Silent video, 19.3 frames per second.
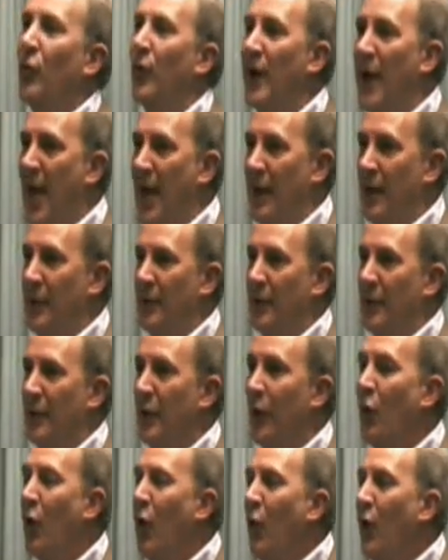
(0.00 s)
where we're headed.
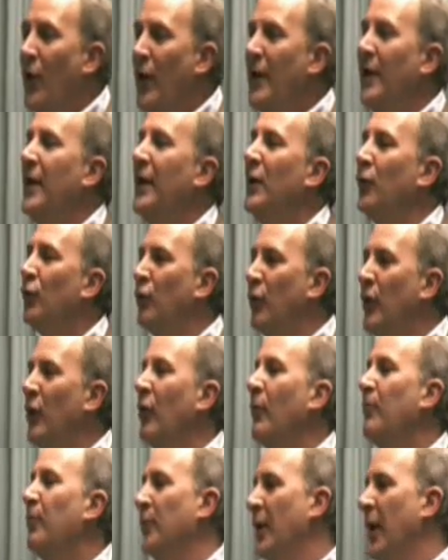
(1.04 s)
We need
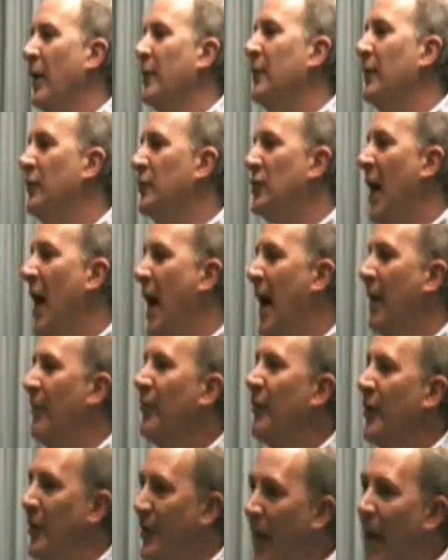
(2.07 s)
real productive
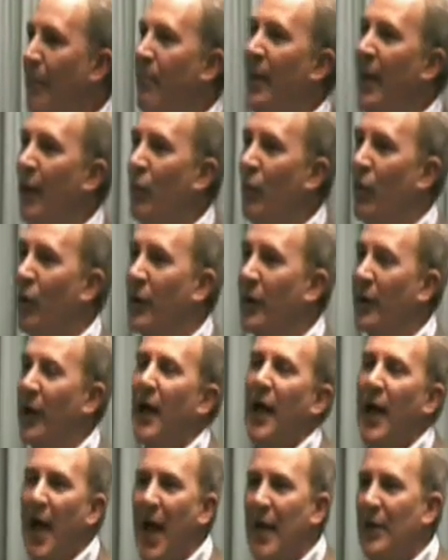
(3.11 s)
jobs, not make work.
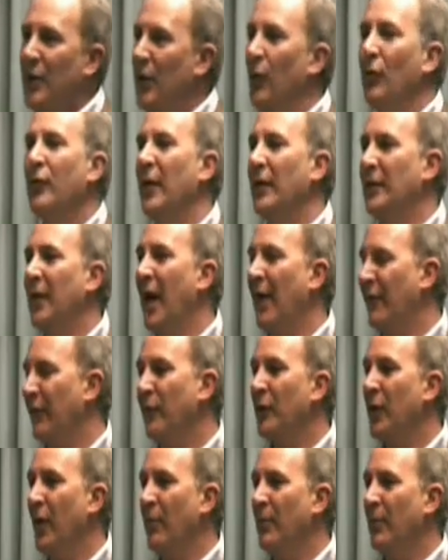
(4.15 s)
And you don't get that
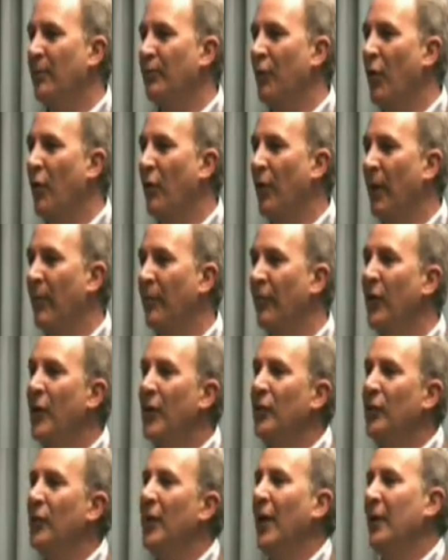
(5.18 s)
from government programs.
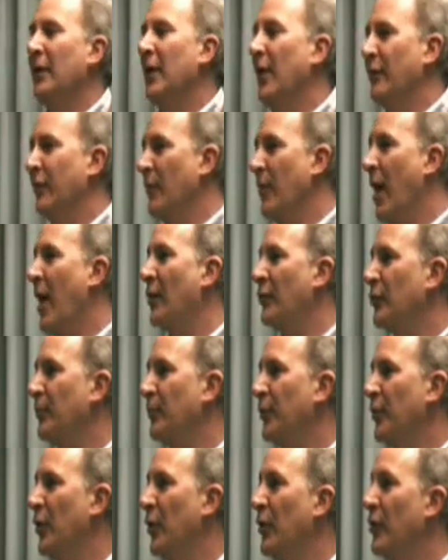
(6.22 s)
You get that from
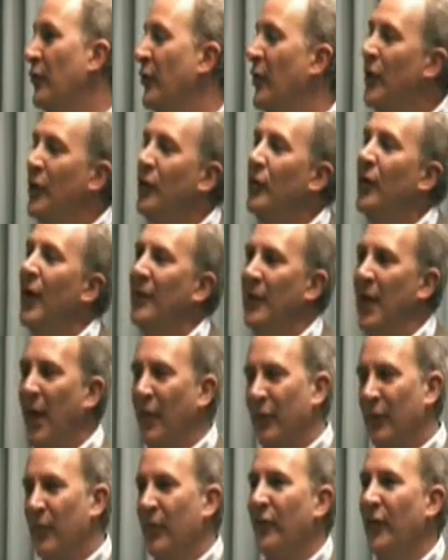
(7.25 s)
entrepreneurs, you get
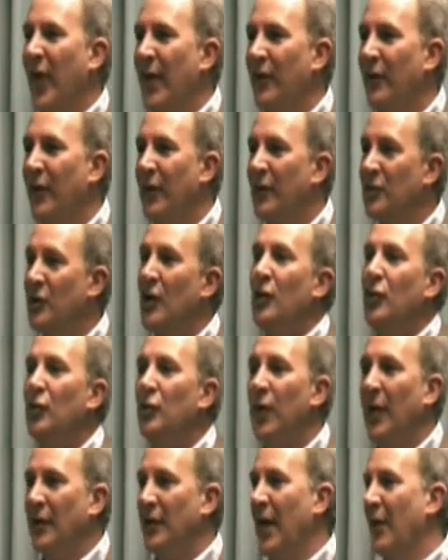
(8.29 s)
that from savings,
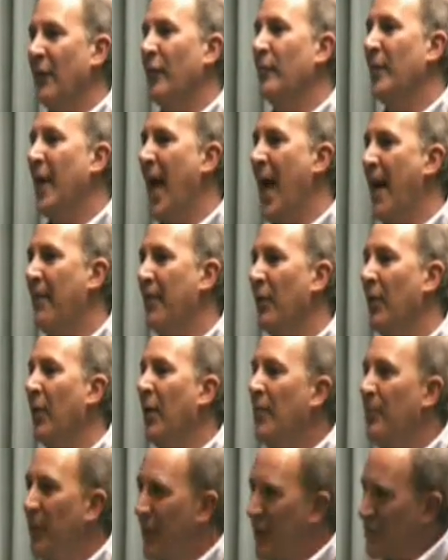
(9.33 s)
you get that from capital.
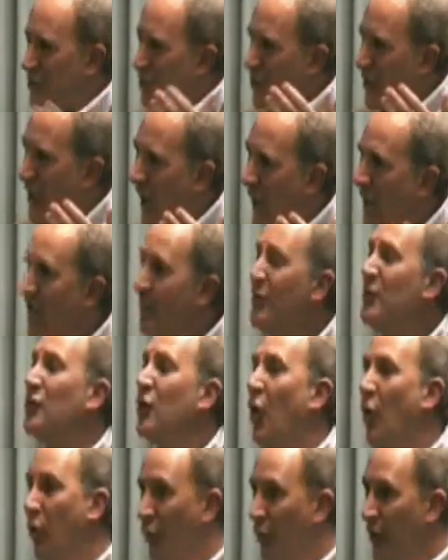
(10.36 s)
Because economies
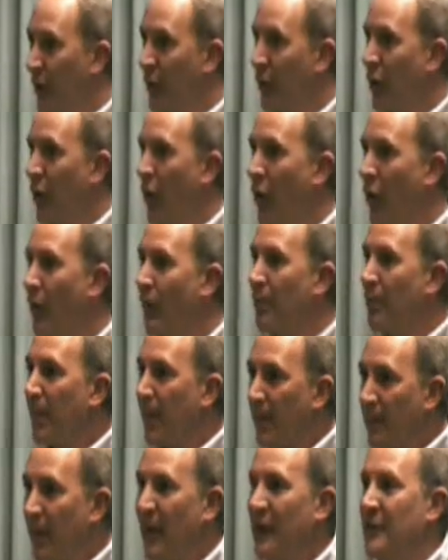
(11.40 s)
only grow
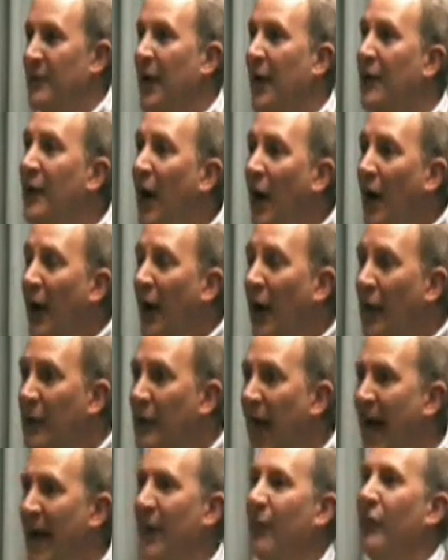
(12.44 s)
based on
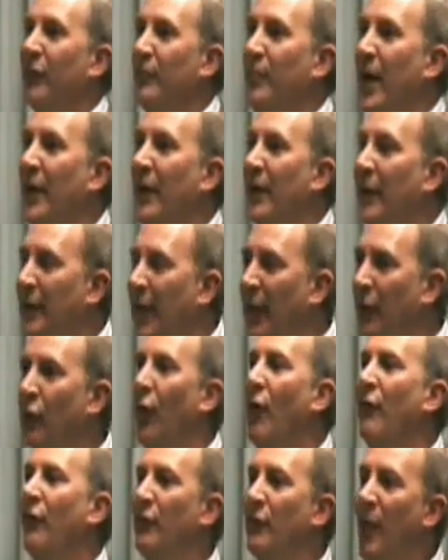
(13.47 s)
lack of spending. They
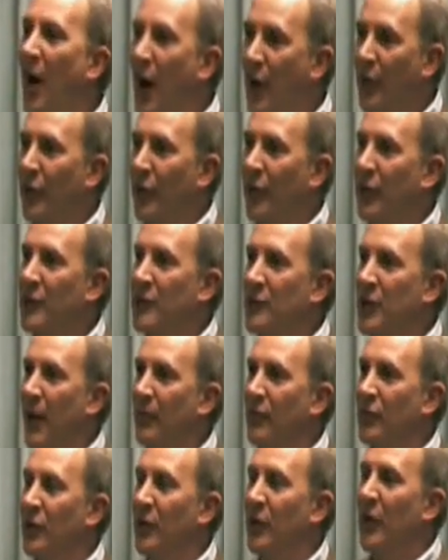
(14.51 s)
grow from
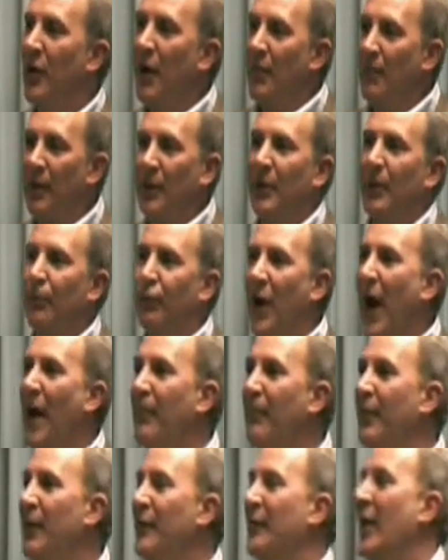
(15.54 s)
underconsumption. But the
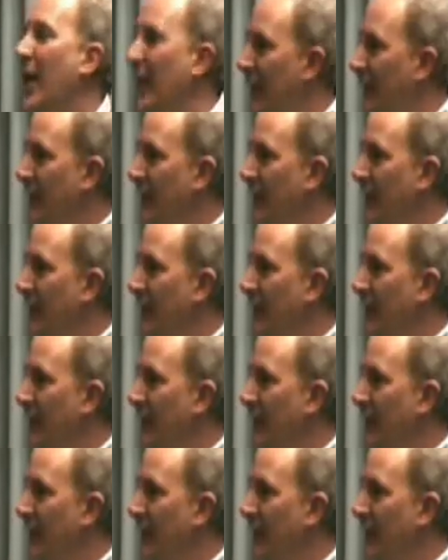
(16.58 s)
problem is,